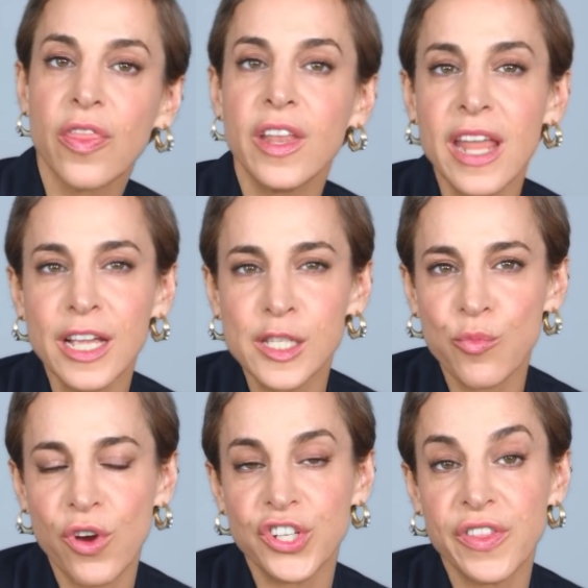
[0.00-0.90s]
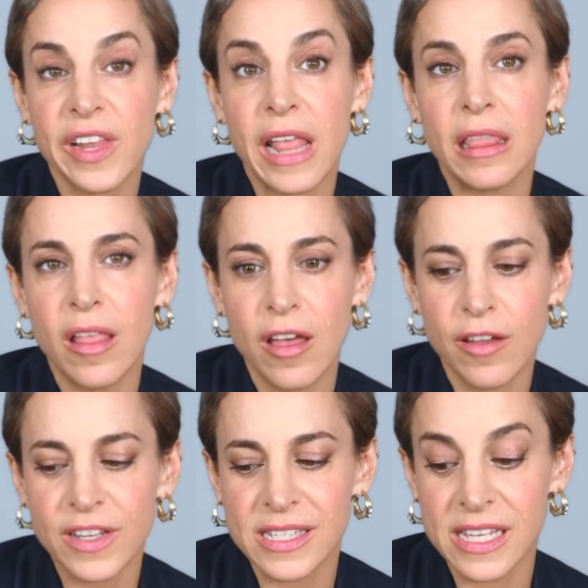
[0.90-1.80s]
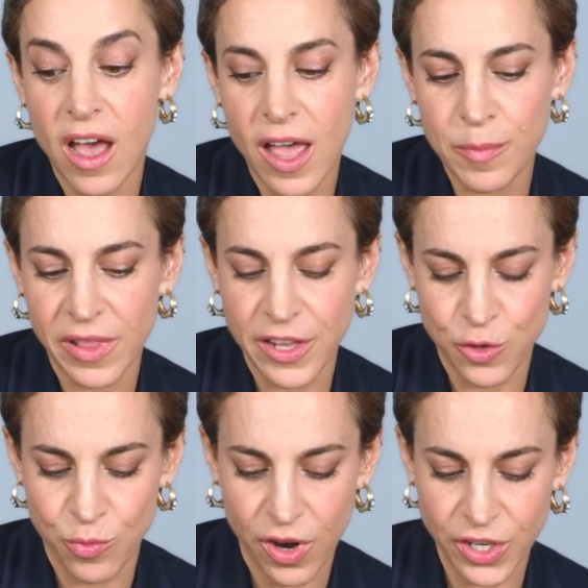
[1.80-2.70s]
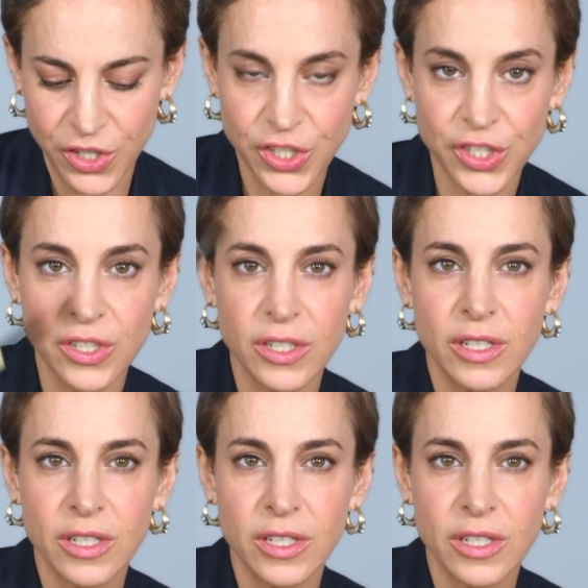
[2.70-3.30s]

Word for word: The next brush that I love is the Eye Blender brush.